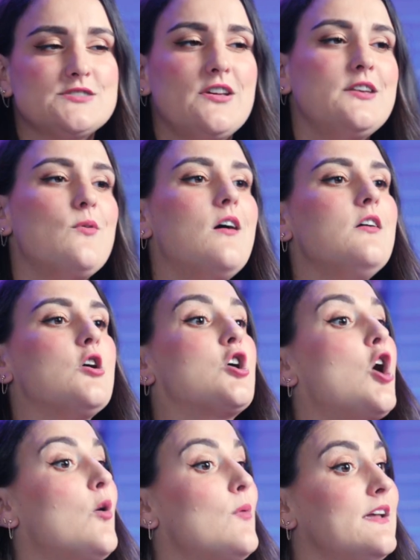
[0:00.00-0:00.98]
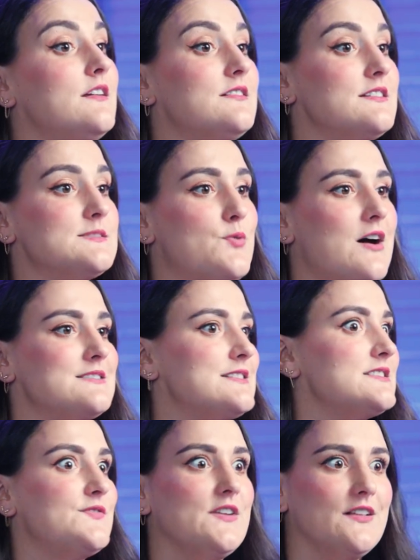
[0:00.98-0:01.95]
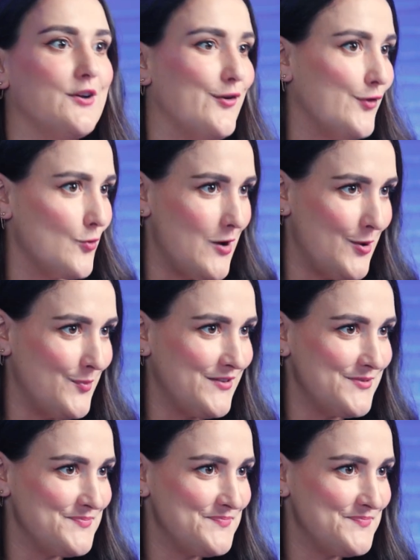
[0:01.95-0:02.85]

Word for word: so that you aren't going into this process feeling overwhelmed.